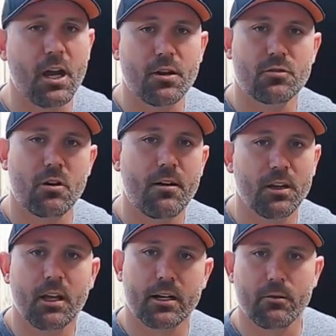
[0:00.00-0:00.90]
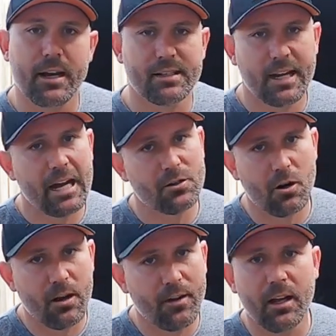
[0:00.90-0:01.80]
you don't drive it like a race car
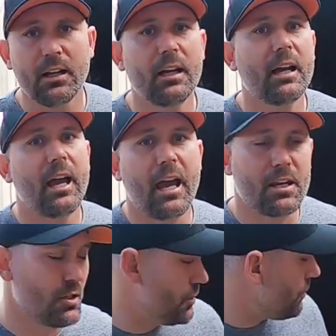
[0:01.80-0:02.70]
driver, and you